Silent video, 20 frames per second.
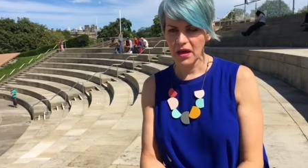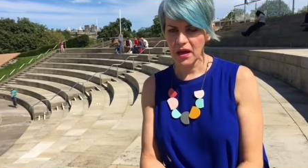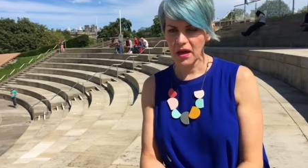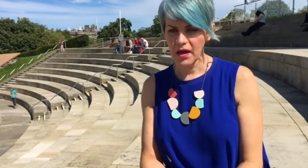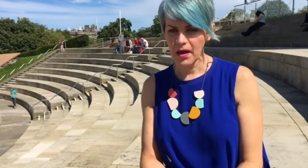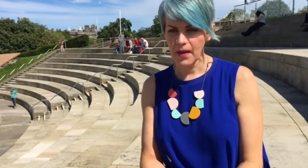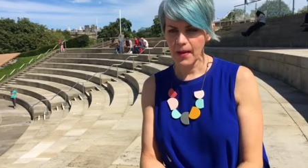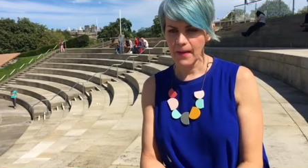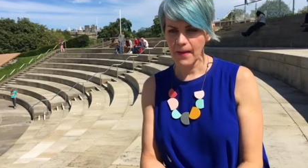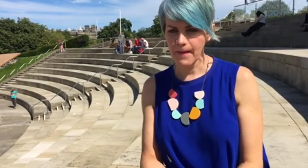
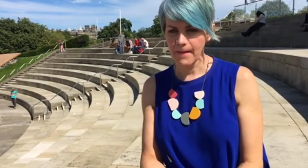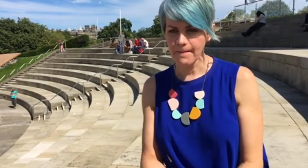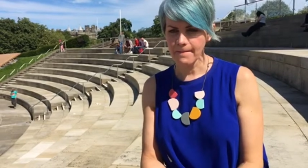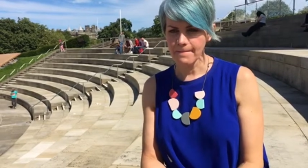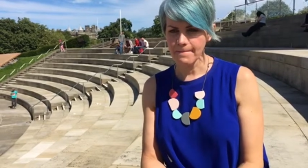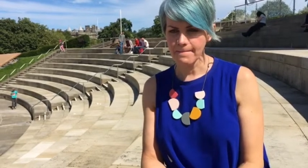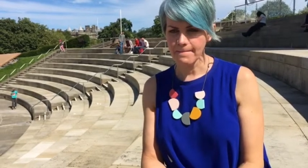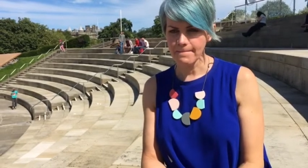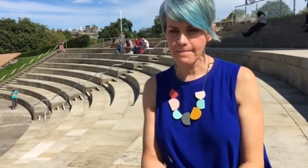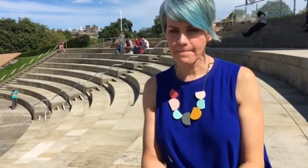
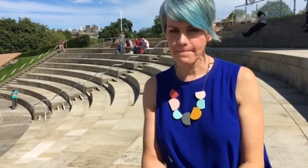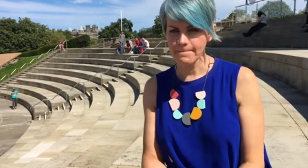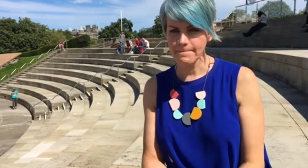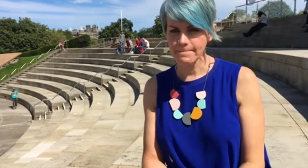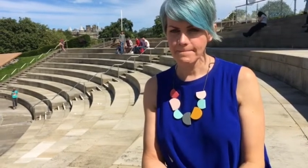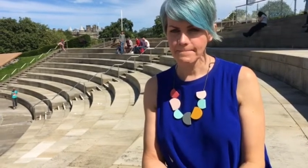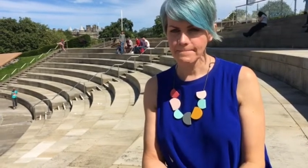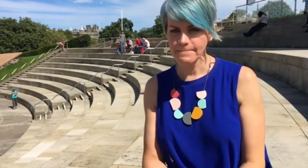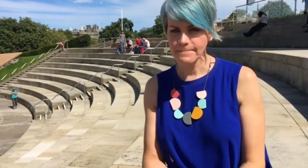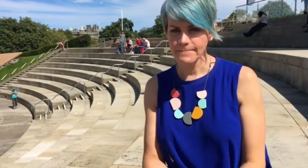um,
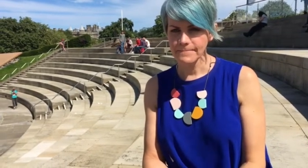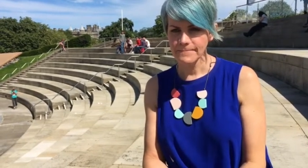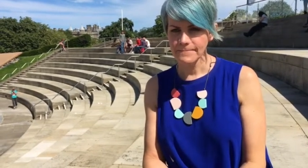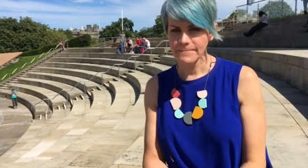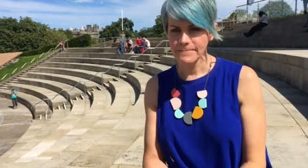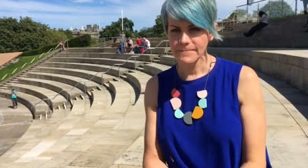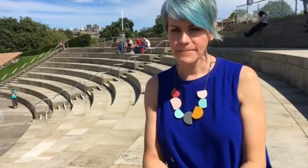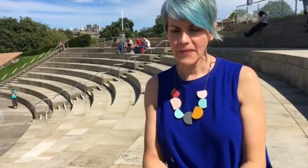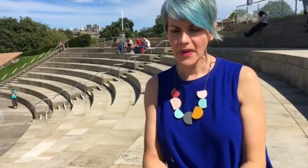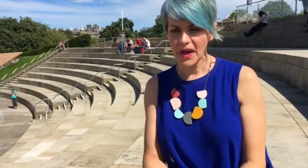
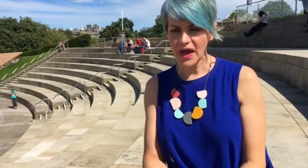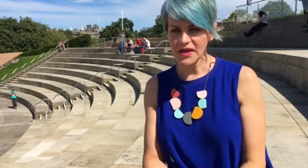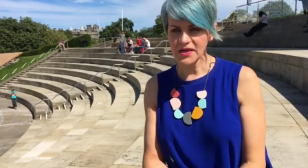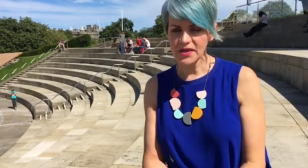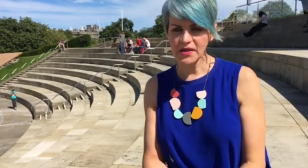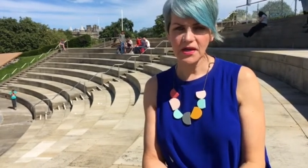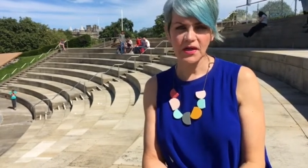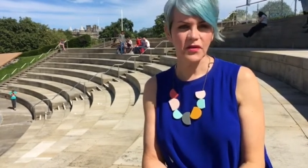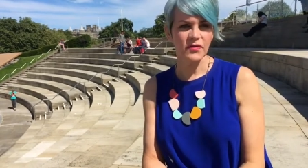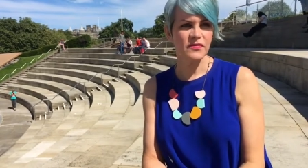I
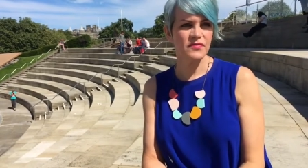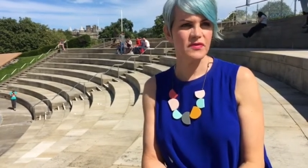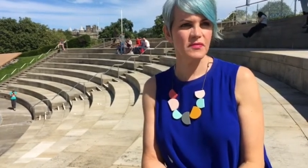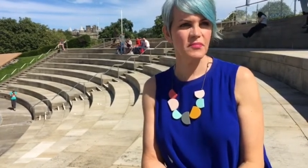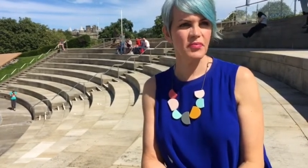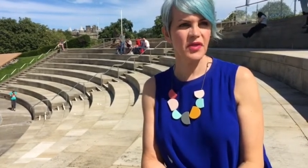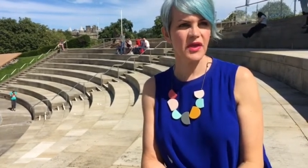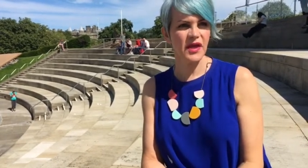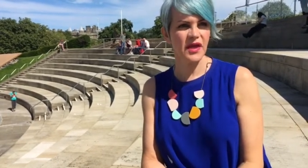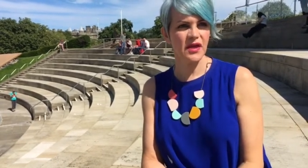don't know,
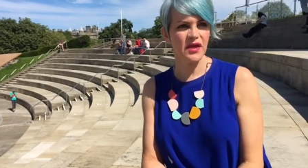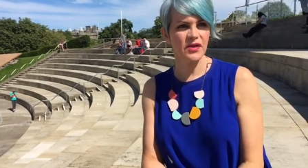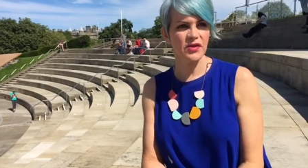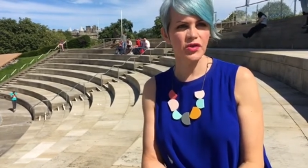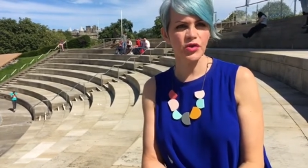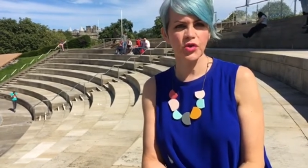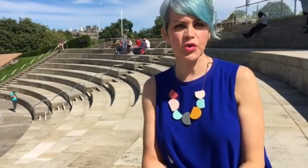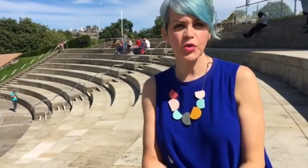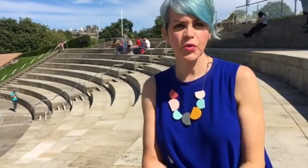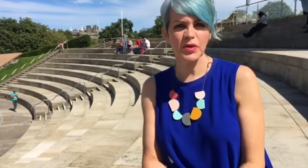something
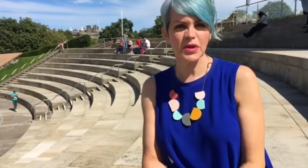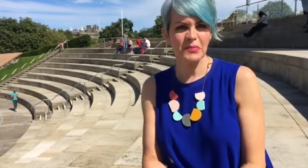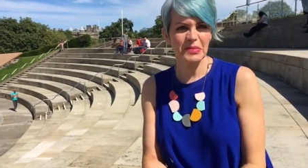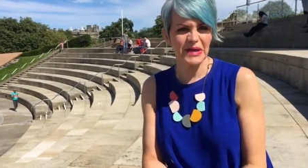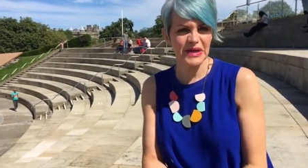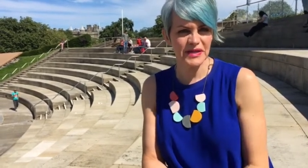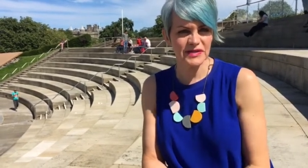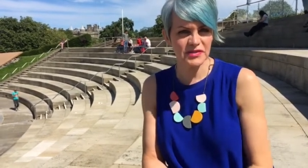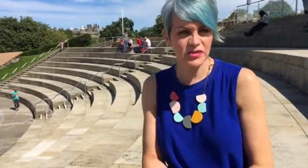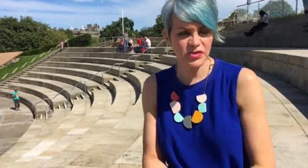new and a bit
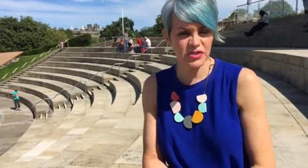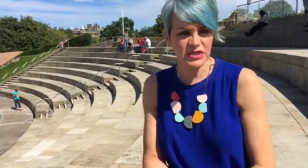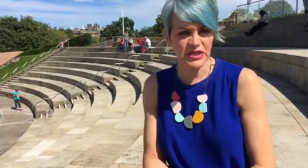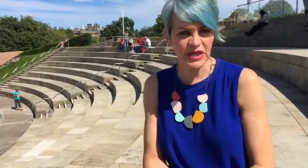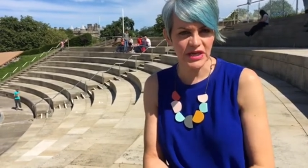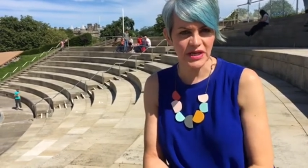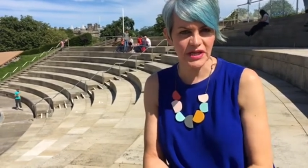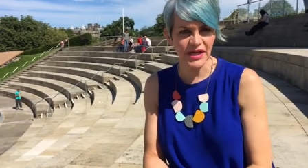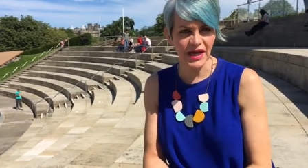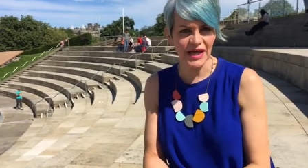
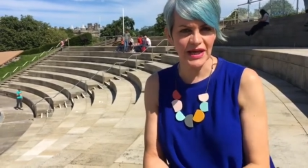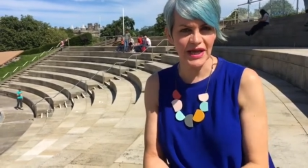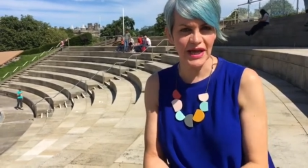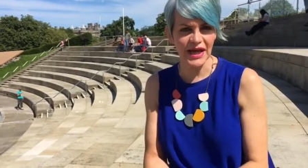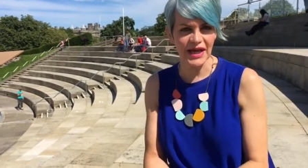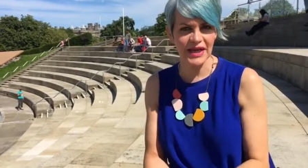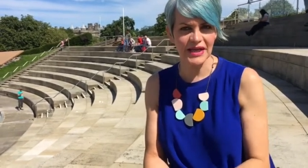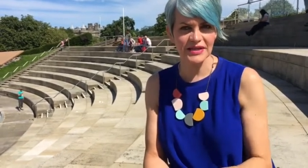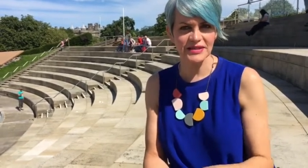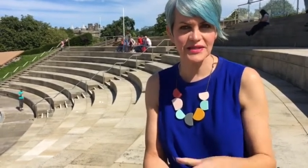exotic, and
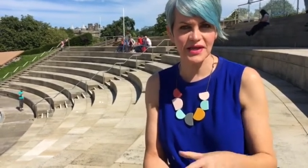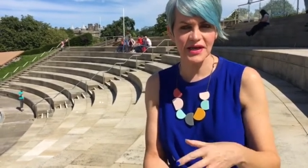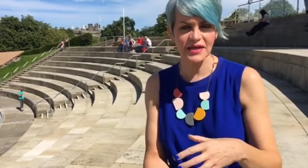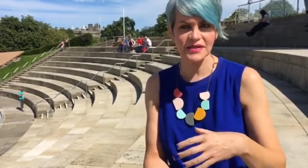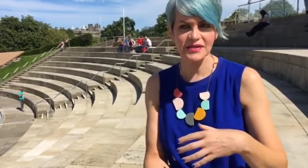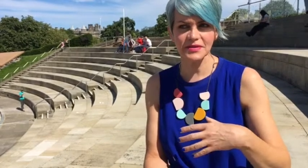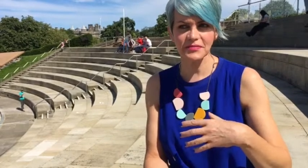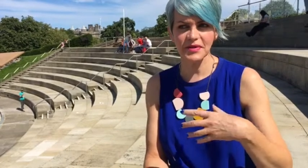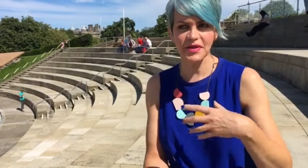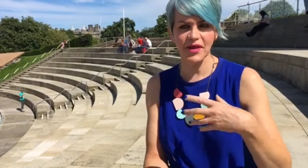and it's kind
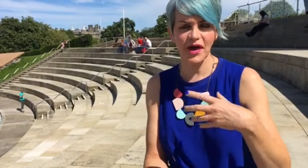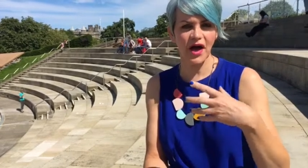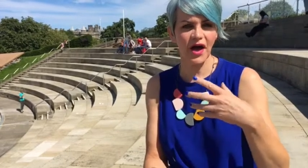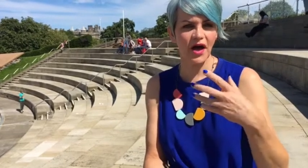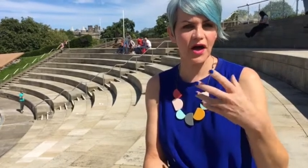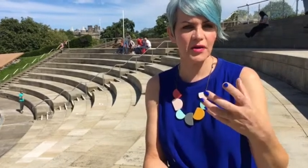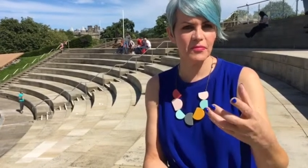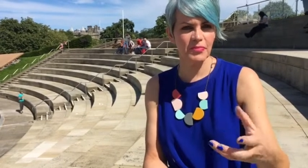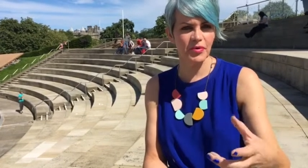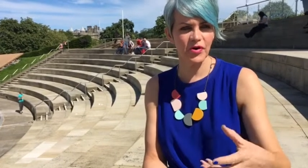of something that
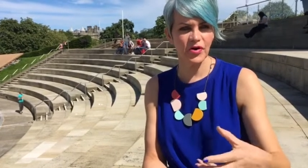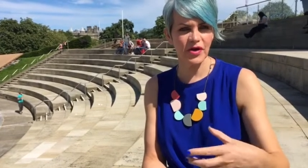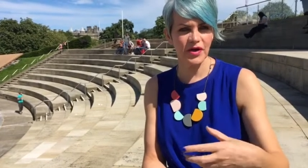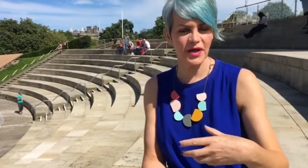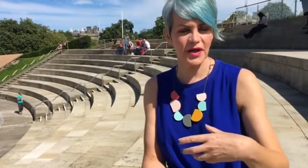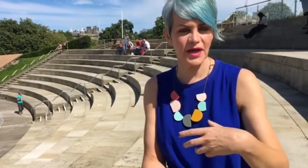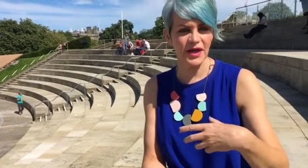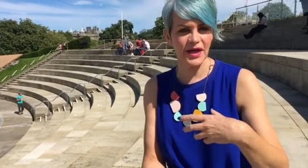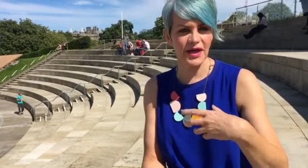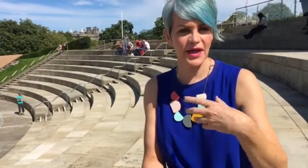I put
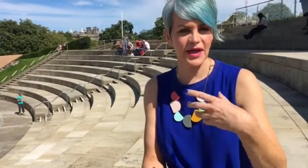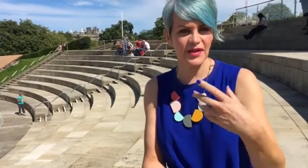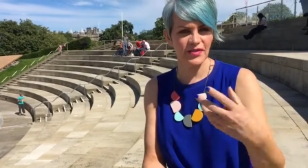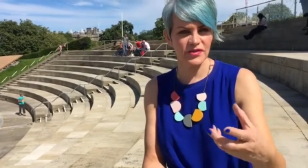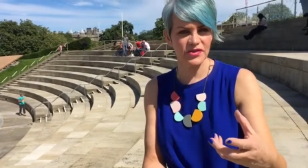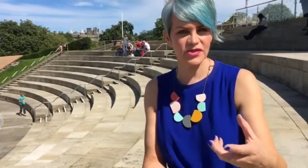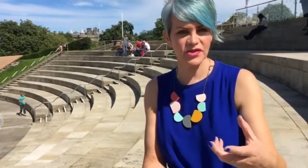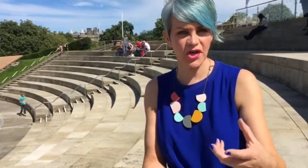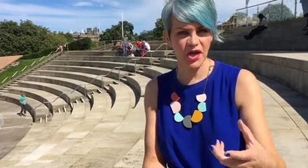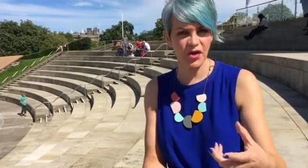in
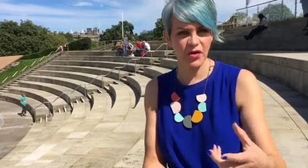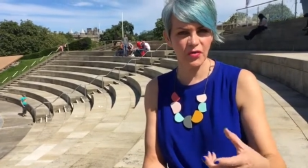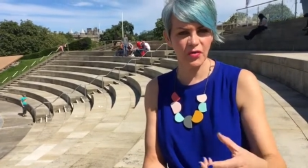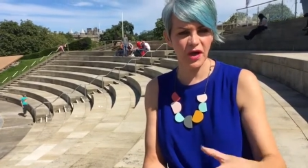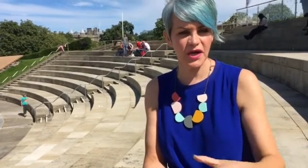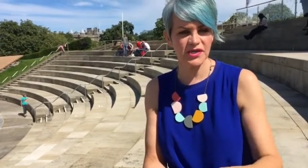the show.